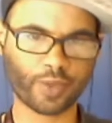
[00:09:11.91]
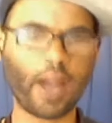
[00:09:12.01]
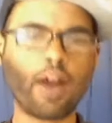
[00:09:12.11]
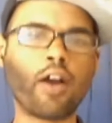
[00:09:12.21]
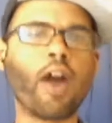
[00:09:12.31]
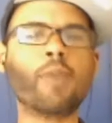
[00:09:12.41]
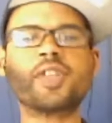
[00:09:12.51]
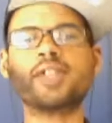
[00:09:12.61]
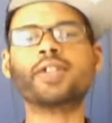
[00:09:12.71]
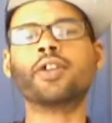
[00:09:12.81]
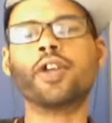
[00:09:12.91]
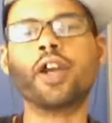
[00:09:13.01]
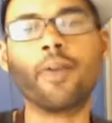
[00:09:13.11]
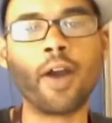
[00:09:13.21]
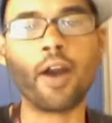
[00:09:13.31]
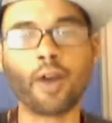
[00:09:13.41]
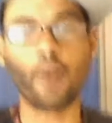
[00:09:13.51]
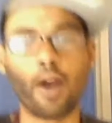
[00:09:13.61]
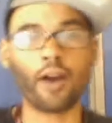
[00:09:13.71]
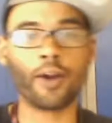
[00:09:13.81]
Eric Armstead's clearly
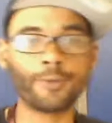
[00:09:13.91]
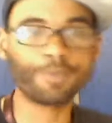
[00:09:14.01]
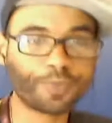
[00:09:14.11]
our